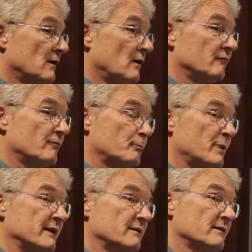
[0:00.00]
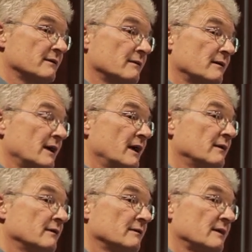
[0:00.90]
of PET
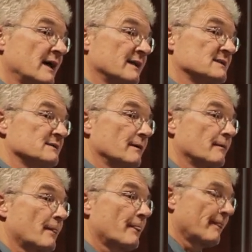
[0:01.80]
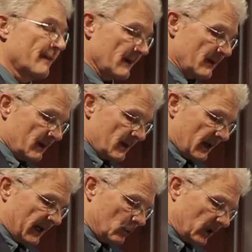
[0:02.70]
in cancer.
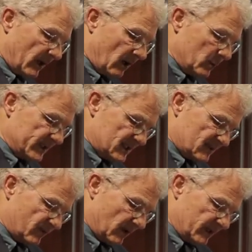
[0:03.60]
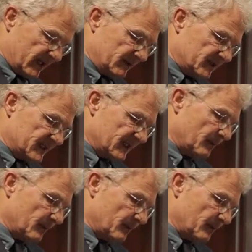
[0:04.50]
And what I always found interesting